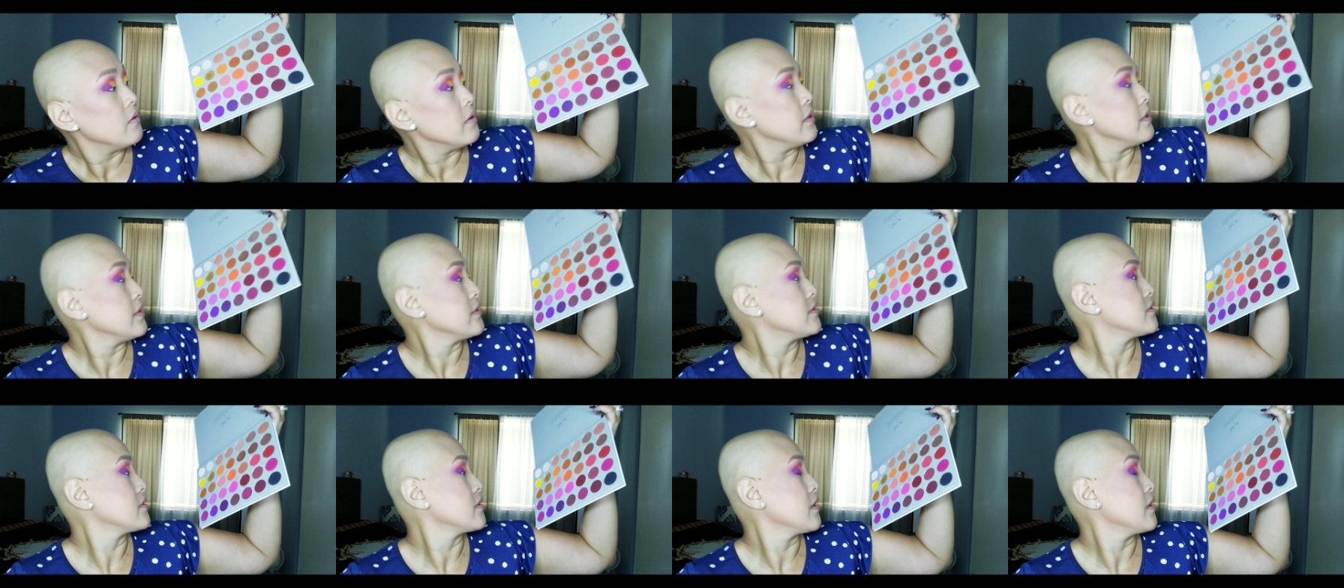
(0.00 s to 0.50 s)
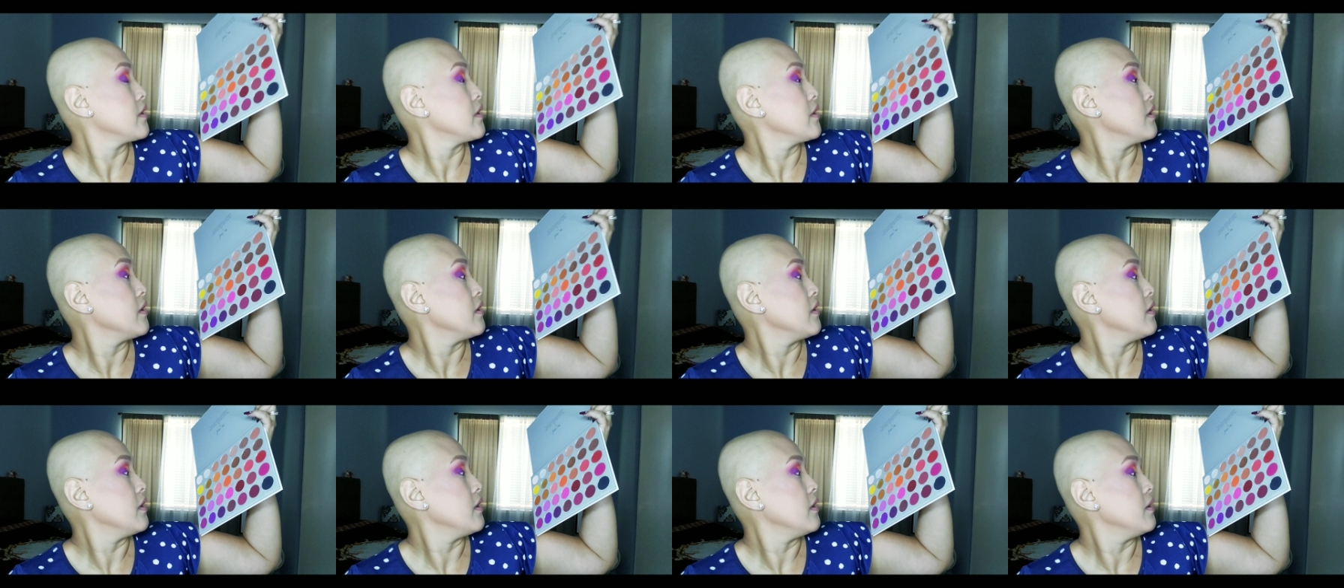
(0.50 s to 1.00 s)
it's
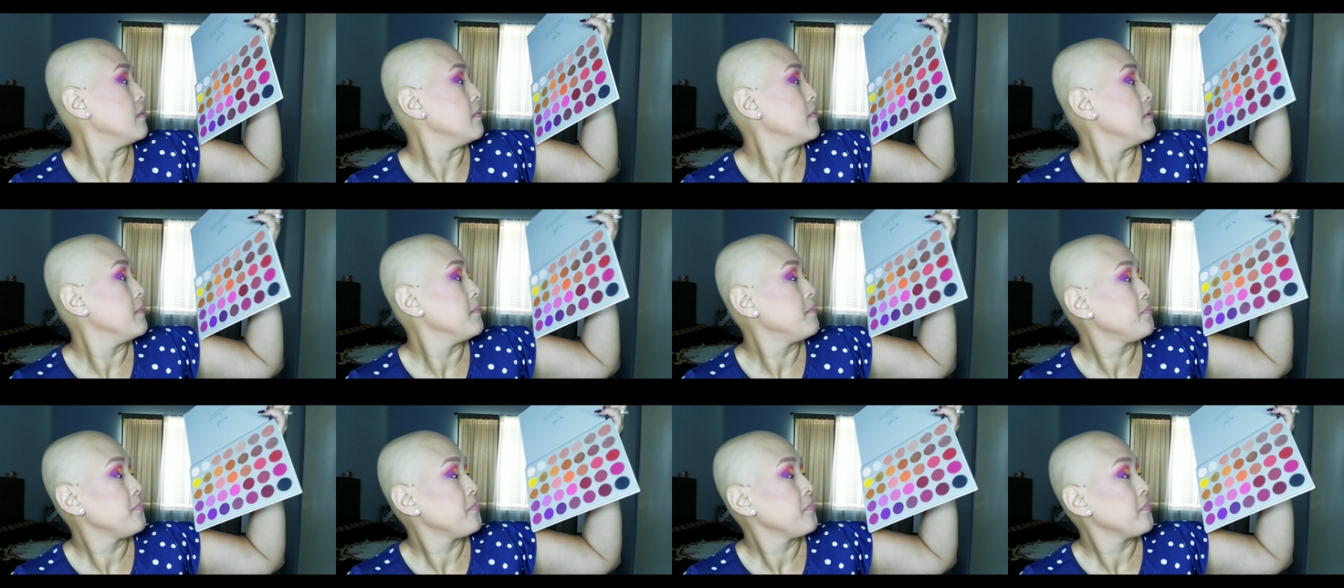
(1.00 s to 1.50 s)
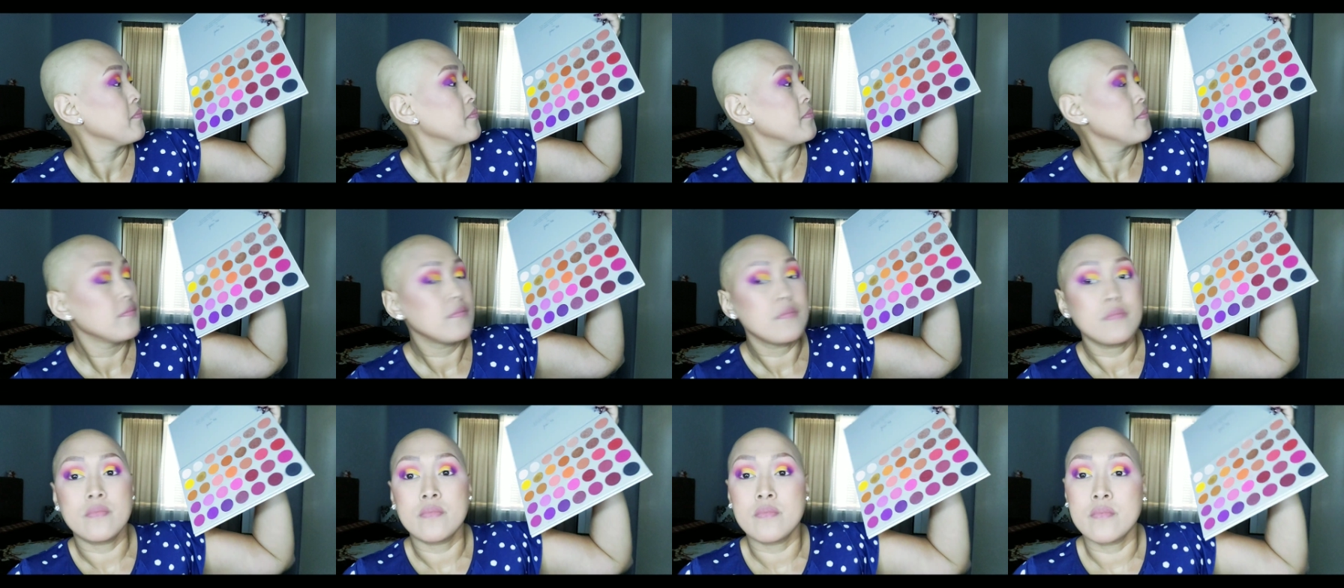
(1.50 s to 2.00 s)
uh,
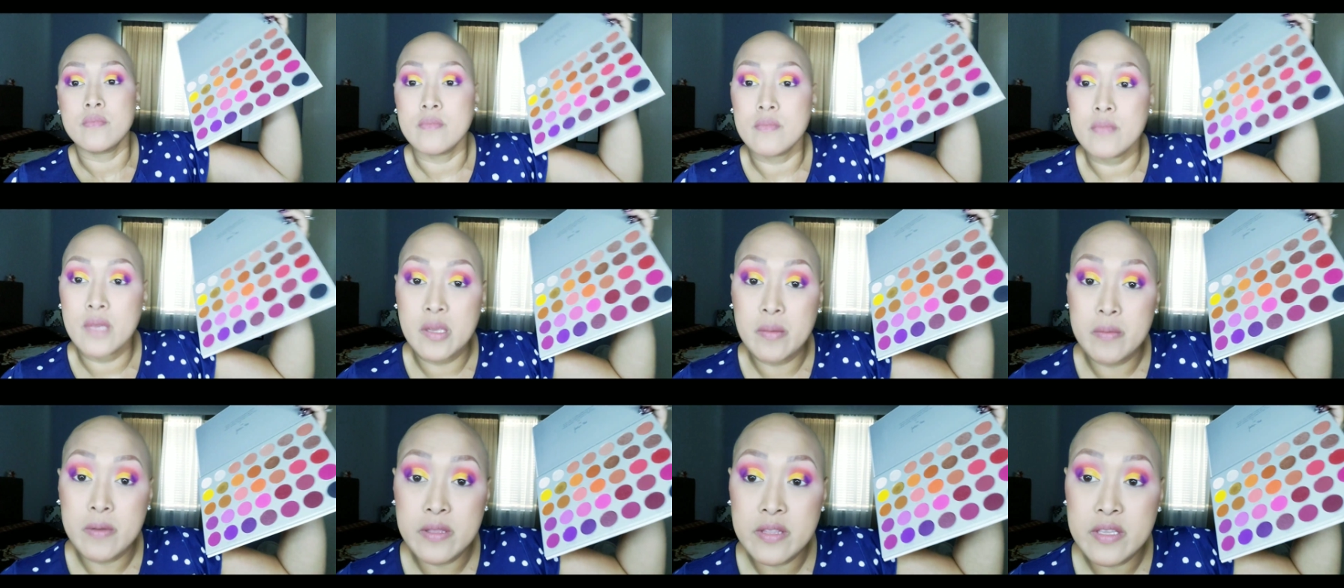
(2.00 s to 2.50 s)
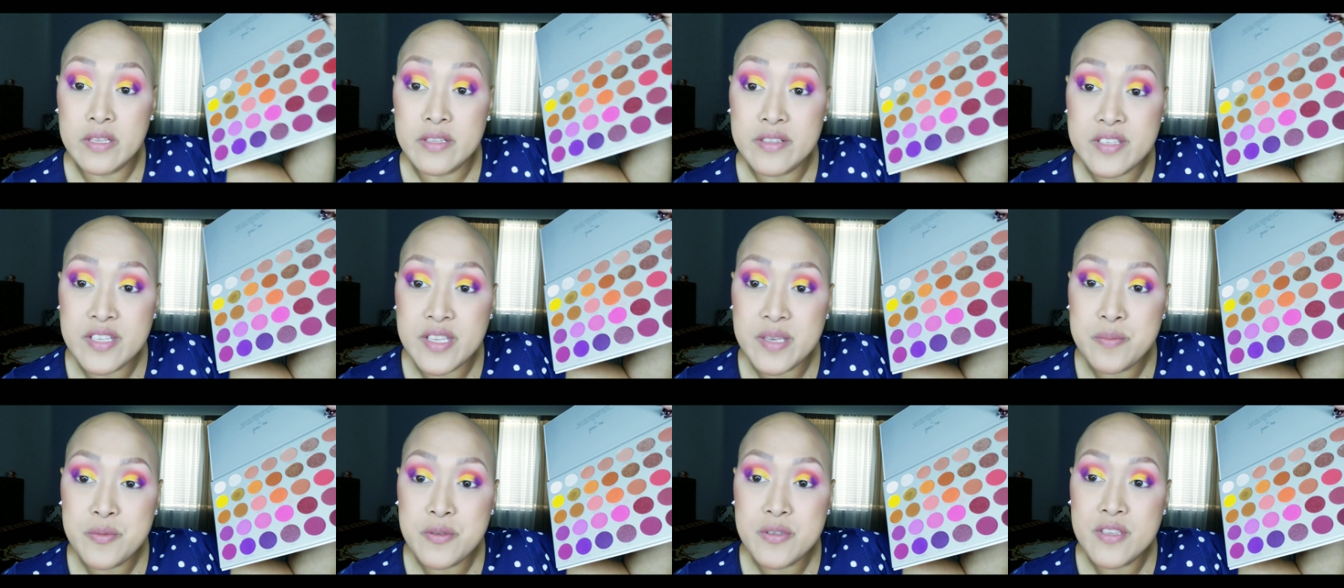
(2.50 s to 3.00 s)
maybe the
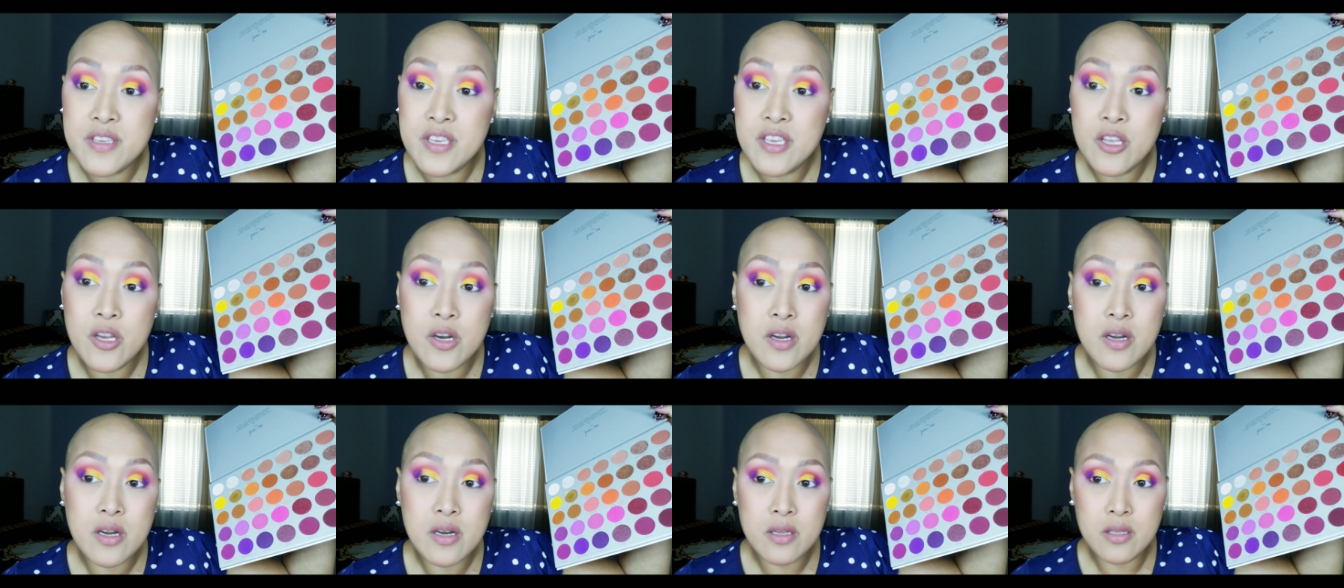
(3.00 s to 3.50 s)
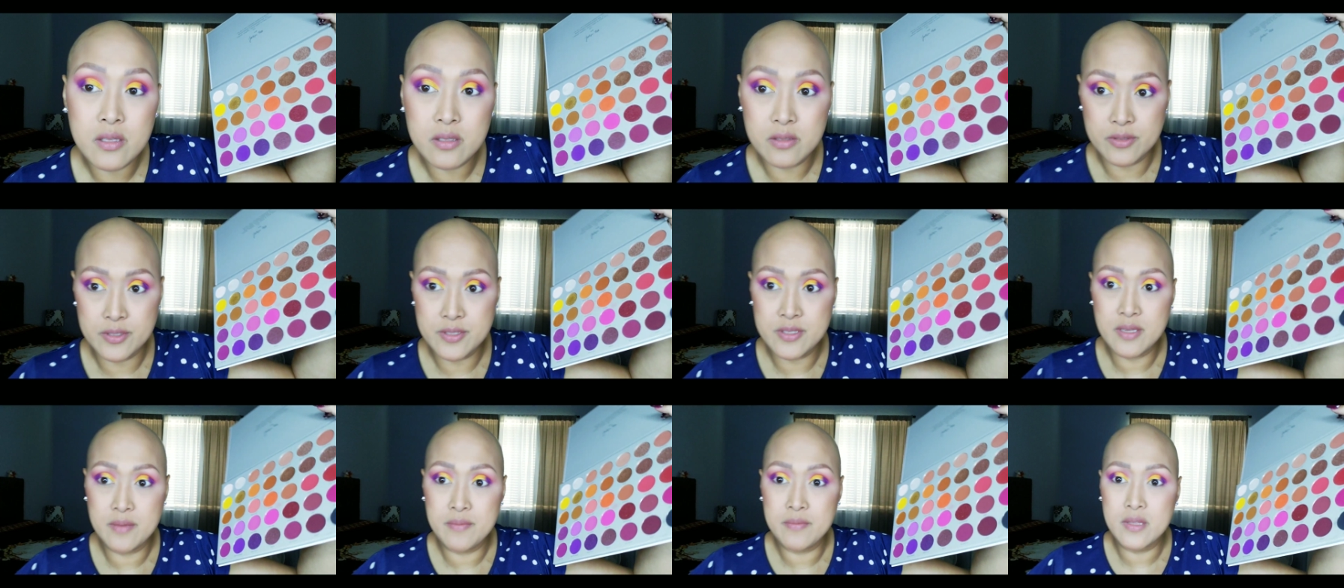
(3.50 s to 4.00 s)
Tipsy Girl or
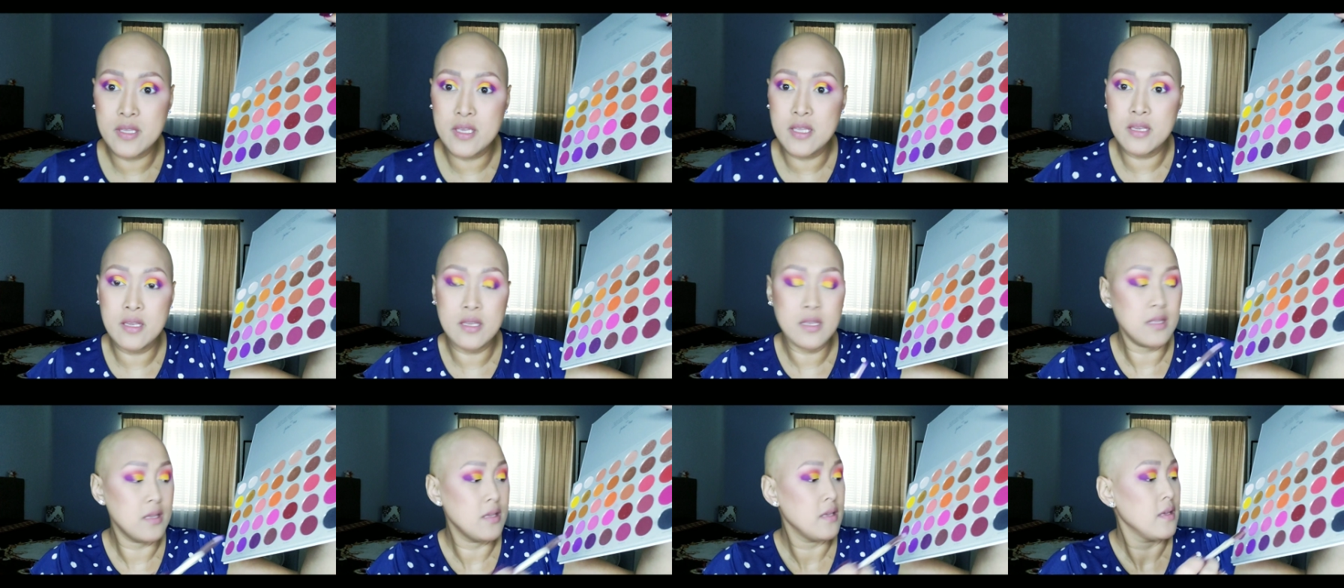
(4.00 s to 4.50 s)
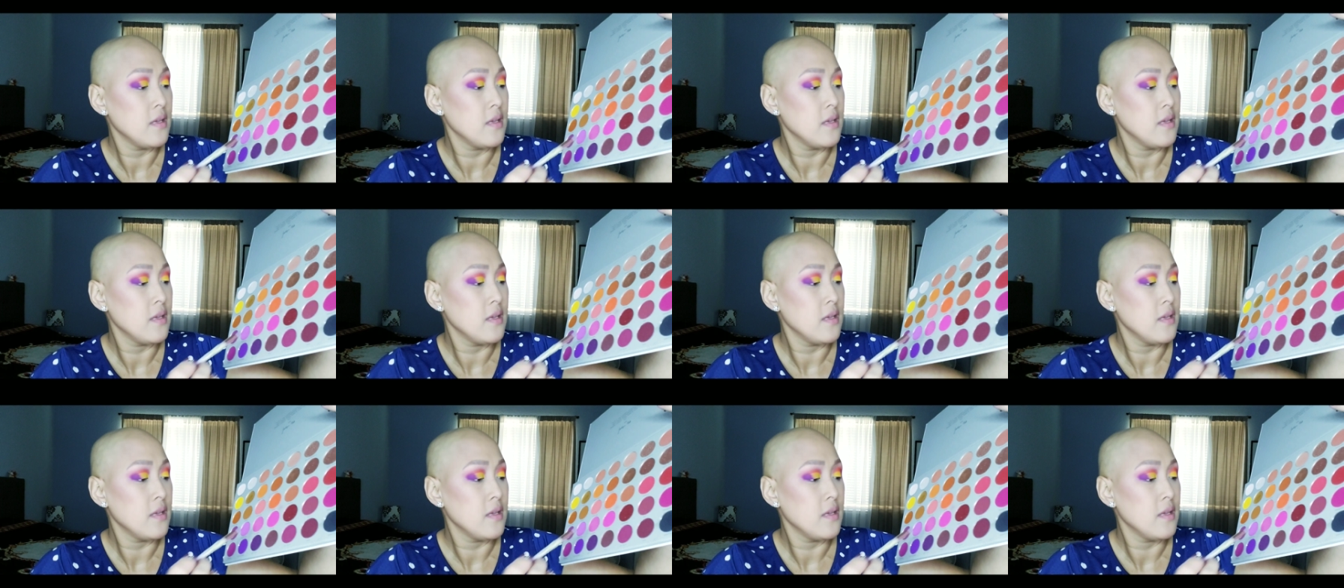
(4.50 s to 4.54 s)
something.